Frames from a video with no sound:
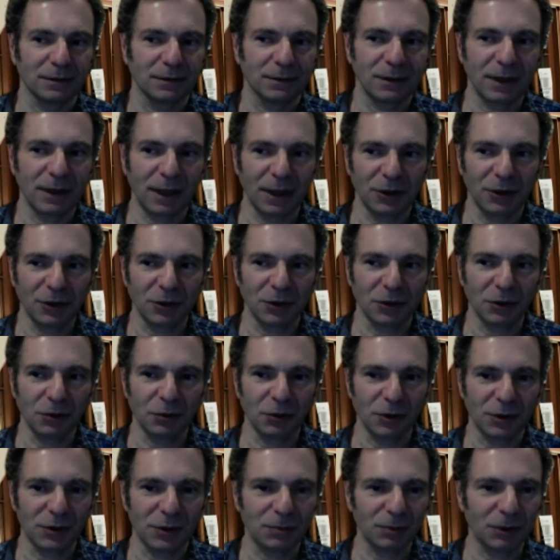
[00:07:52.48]
that you
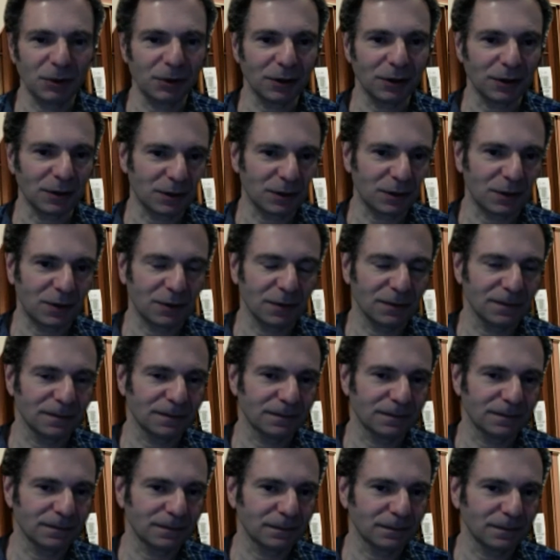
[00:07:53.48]
experience.
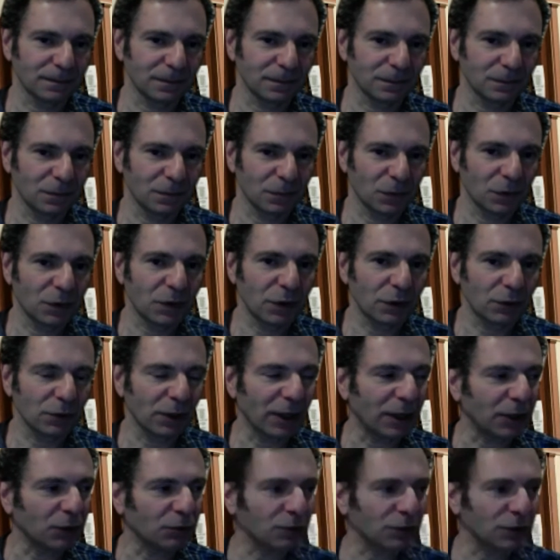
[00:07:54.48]
So
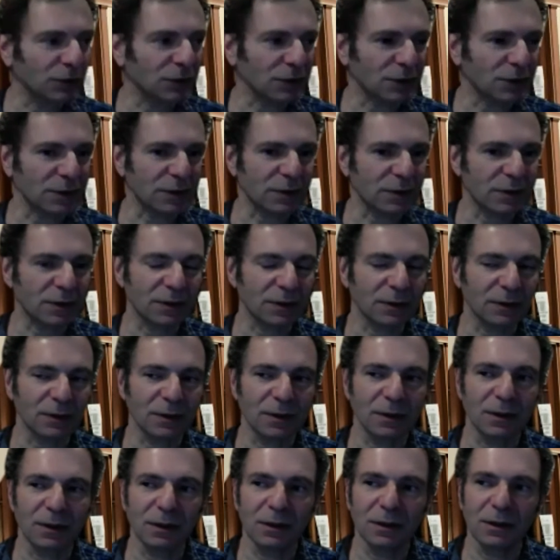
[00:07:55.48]
languages
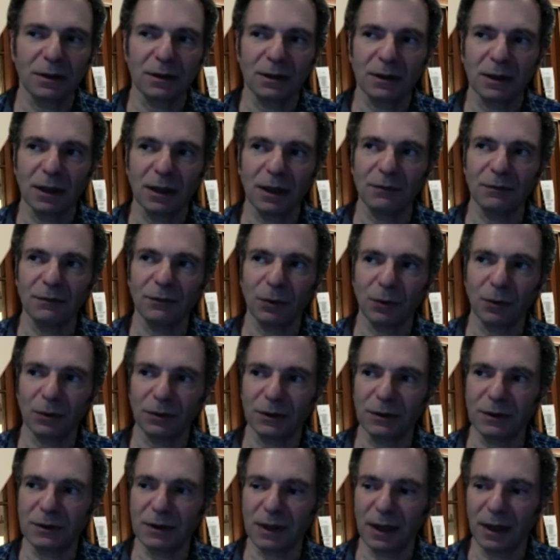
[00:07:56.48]
unfold
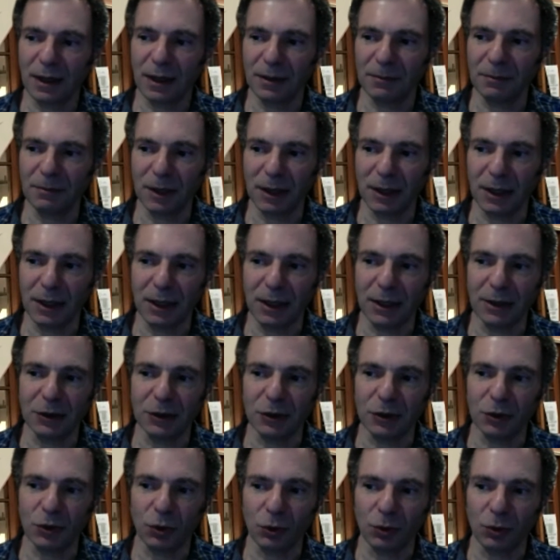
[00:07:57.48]
in time,
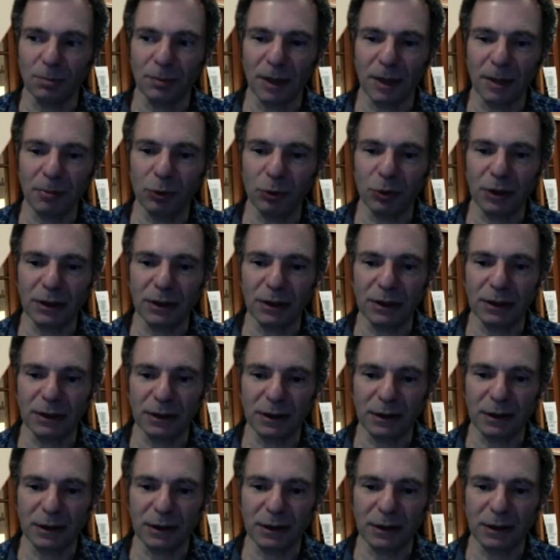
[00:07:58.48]
and your memory,